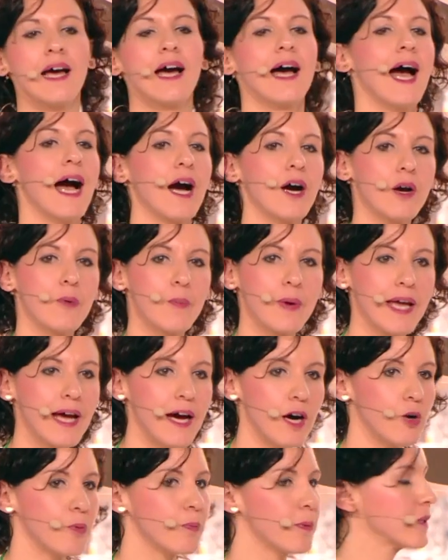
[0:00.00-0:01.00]
How can we
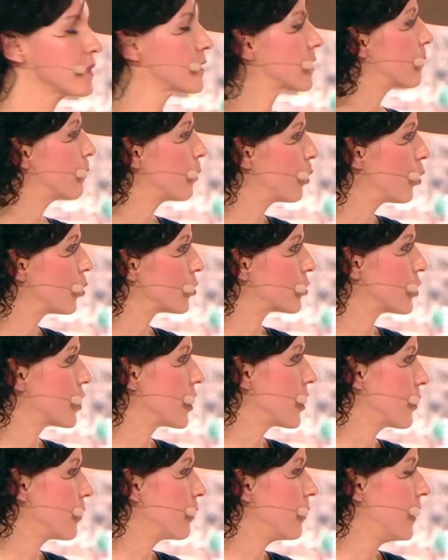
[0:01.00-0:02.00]
help and support
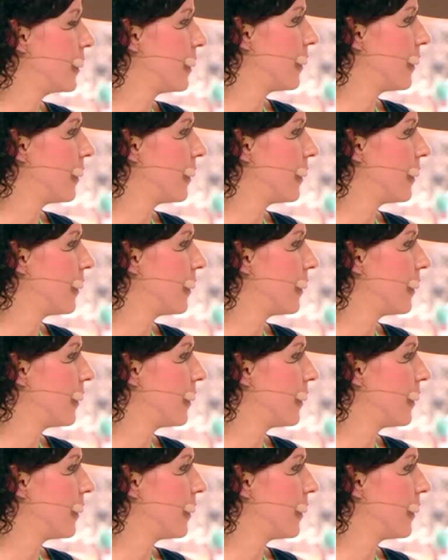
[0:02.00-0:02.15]
you?